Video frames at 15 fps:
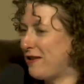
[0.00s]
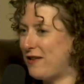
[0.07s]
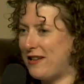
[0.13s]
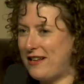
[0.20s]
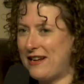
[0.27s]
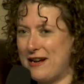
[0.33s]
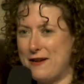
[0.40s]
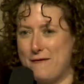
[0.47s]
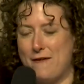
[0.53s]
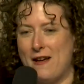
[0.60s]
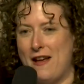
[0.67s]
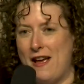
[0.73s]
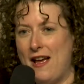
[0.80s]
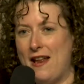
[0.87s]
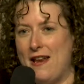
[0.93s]
So these kind of
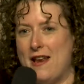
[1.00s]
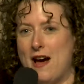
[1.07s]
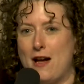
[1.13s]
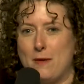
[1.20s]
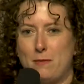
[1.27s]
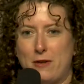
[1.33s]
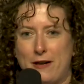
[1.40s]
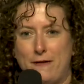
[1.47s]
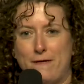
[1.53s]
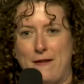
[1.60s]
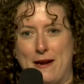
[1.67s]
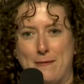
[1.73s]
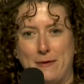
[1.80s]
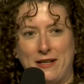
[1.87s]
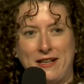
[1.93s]
non-blood
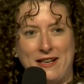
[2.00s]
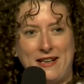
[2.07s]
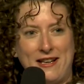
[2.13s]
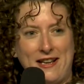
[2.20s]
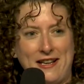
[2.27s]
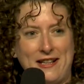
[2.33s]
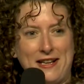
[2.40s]
families,